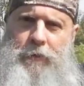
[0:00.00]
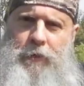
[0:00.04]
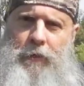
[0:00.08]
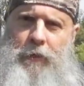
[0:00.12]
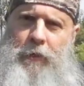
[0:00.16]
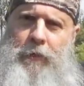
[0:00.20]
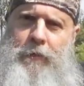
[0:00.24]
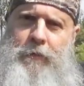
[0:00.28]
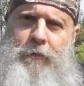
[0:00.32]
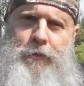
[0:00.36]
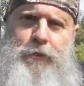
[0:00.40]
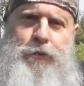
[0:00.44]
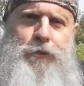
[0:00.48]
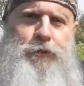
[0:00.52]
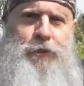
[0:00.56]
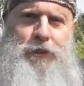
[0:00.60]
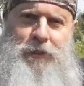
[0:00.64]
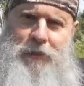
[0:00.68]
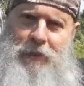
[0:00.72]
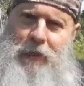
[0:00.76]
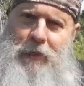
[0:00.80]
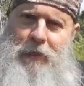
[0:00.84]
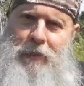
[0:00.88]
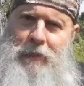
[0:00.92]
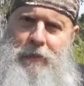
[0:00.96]
to
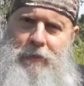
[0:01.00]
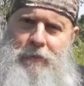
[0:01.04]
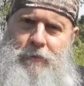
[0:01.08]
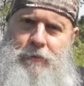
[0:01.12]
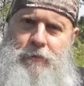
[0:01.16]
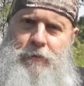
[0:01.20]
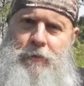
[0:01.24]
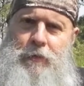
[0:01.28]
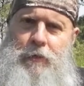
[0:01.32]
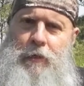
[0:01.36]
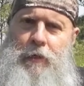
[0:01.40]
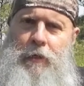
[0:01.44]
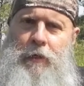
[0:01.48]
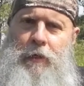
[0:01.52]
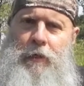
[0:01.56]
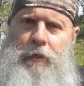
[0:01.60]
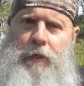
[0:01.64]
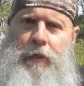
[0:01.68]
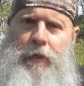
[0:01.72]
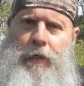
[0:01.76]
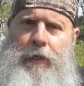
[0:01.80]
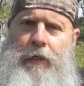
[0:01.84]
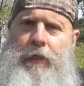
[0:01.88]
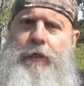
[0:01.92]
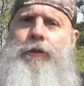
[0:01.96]
understand
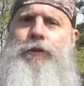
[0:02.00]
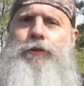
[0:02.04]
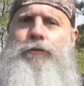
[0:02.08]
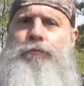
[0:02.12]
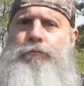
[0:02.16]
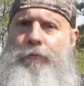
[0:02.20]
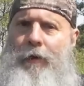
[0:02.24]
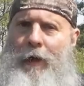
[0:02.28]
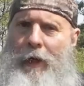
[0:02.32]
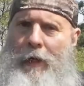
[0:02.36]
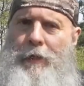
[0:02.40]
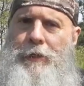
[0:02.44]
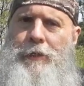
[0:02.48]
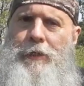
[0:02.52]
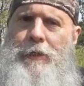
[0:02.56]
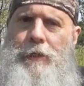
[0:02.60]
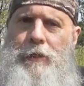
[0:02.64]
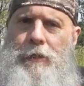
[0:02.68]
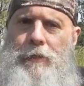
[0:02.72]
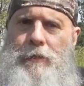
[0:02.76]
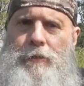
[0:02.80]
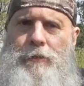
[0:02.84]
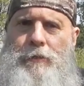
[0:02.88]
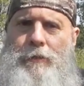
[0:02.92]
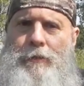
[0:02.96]
his
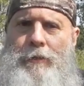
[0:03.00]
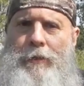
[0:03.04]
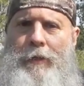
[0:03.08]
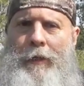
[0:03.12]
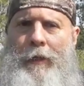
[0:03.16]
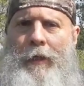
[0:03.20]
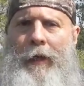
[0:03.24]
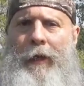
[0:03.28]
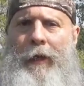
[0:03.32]
writings,